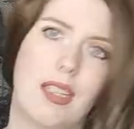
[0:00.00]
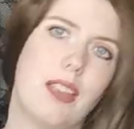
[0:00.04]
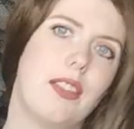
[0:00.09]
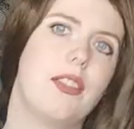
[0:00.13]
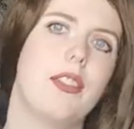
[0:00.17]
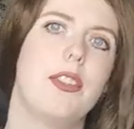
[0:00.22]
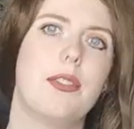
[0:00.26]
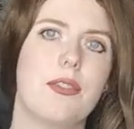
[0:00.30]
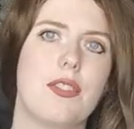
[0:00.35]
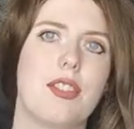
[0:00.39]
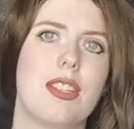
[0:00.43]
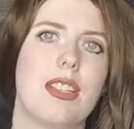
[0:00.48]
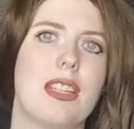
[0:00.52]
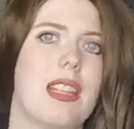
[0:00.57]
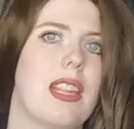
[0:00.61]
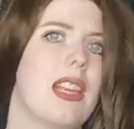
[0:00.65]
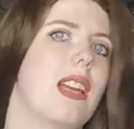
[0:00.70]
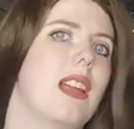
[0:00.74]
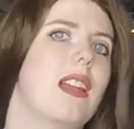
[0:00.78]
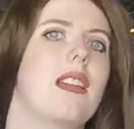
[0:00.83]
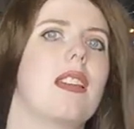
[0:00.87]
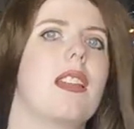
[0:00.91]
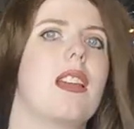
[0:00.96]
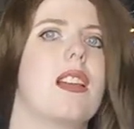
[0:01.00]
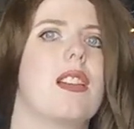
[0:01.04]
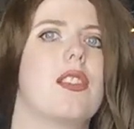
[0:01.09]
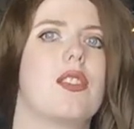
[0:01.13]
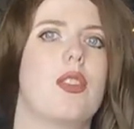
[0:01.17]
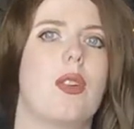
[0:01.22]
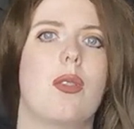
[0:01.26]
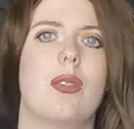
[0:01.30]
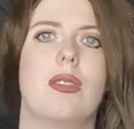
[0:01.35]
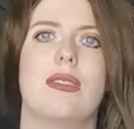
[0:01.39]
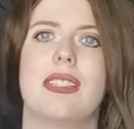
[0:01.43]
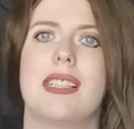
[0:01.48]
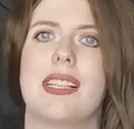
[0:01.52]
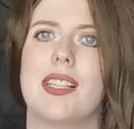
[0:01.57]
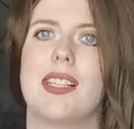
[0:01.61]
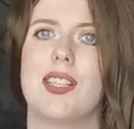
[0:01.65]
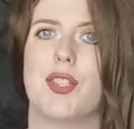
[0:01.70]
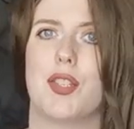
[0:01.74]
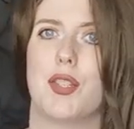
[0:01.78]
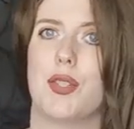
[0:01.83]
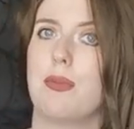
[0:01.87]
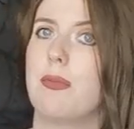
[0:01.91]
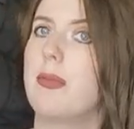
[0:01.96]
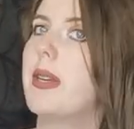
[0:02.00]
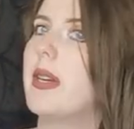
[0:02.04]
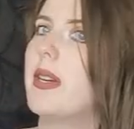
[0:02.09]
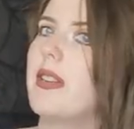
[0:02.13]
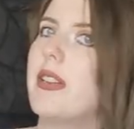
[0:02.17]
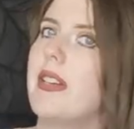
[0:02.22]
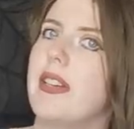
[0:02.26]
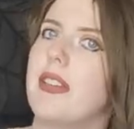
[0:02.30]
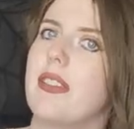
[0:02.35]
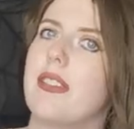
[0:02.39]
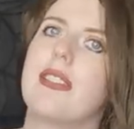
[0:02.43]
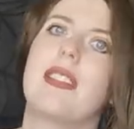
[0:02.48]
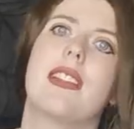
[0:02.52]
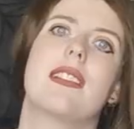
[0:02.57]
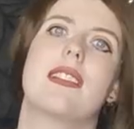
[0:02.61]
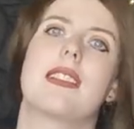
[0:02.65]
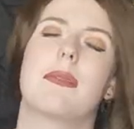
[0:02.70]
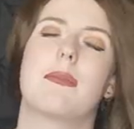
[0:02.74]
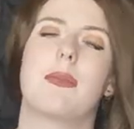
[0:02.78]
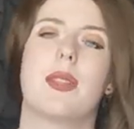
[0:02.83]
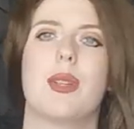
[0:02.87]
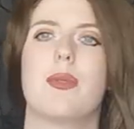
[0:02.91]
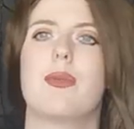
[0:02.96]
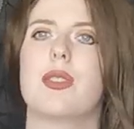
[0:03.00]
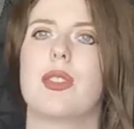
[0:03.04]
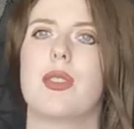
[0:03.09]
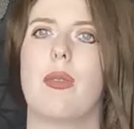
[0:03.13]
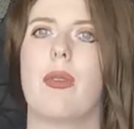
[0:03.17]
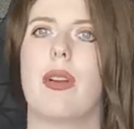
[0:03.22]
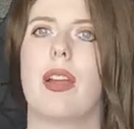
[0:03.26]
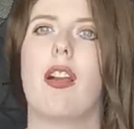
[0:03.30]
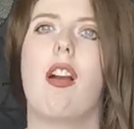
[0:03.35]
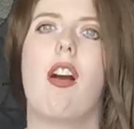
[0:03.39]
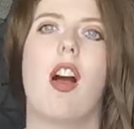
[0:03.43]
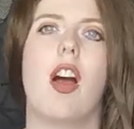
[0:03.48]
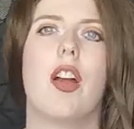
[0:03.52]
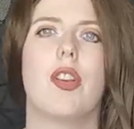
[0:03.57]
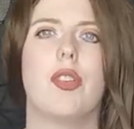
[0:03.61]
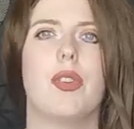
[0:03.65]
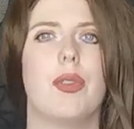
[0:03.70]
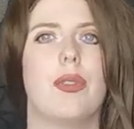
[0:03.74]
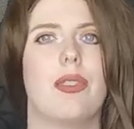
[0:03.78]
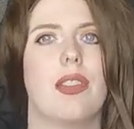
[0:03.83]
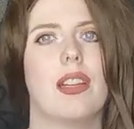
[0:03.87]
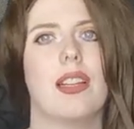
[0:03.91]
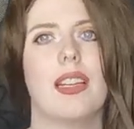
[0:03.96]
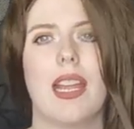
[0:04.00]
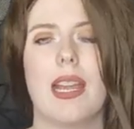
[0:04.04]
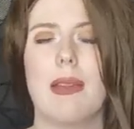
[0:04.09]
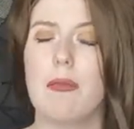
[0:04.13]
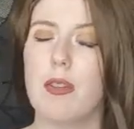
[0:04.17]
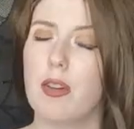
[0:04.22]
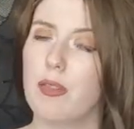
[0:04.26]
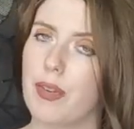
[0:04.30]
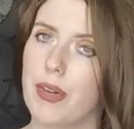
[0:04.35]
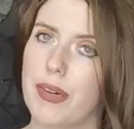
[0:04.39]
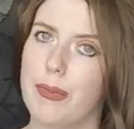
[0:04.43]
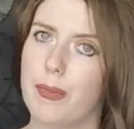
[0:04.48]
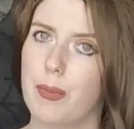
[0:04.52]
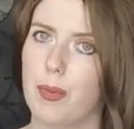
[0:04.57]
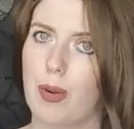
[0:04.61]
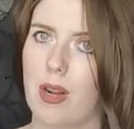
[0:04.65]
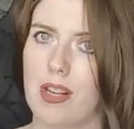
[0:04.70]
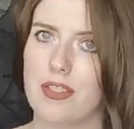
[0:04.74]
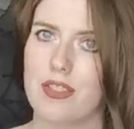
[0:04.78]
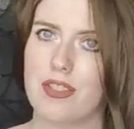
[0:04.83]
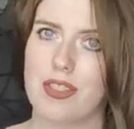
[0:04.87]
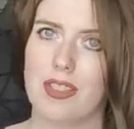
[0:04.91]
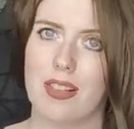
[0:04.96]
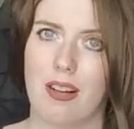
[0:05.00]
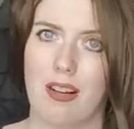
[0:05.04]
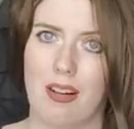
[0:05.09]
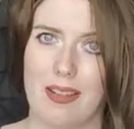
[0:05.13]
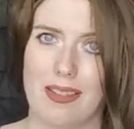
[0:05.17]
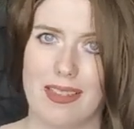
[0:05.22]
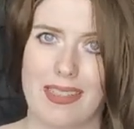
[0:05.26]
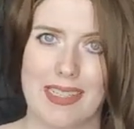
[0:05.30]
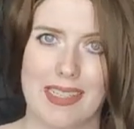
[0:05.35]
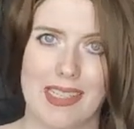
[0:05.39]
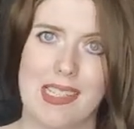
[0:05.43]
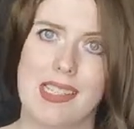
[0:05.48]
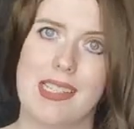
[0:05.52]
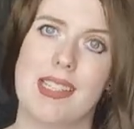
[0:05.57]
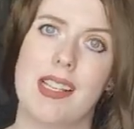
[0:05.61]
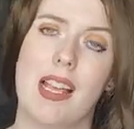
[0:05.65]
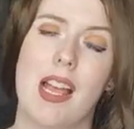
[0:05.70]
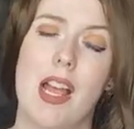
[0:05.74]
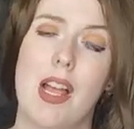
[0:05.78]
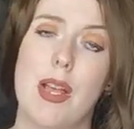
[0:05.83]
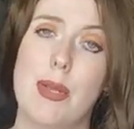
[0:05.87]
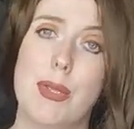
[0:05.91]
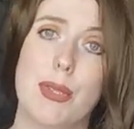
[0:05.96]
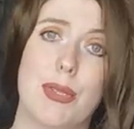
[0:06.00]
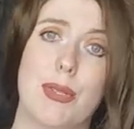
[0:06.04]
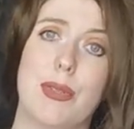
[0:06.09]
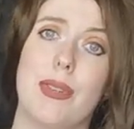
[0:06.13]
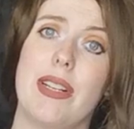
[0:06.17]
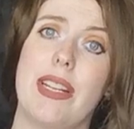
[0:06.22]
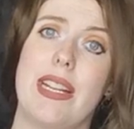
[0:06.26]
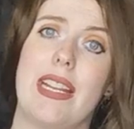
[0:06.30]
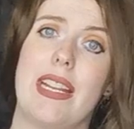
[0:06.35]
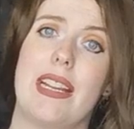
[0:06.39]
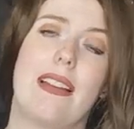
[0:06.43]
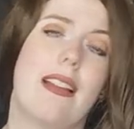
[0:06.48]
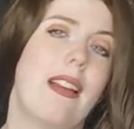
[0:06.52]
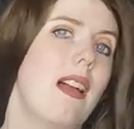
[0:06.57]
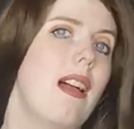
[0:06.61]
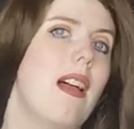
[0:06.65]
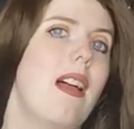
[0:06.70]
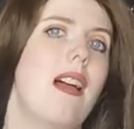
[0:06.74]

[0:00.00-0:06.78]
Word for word: Nugent then told his superior that something was going on, who then came over and watched it on his screen.